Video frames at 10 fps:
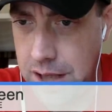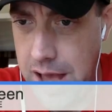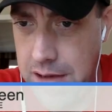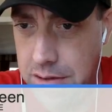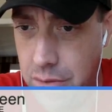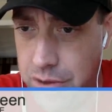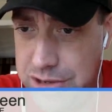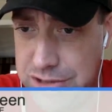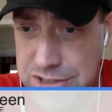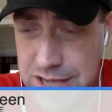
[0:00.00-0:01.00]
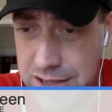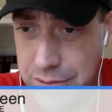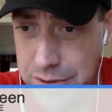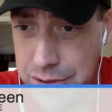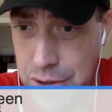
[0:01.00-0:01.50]
I don't know. What are you selling
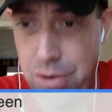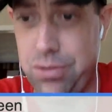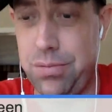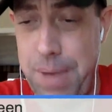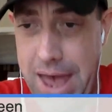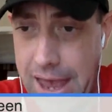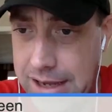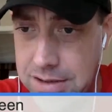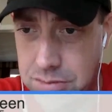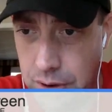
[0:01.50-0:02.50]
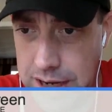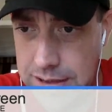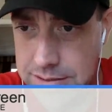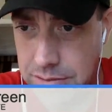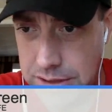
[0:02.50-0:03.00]
where the total package
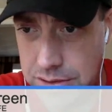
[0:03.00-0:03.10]
weight is only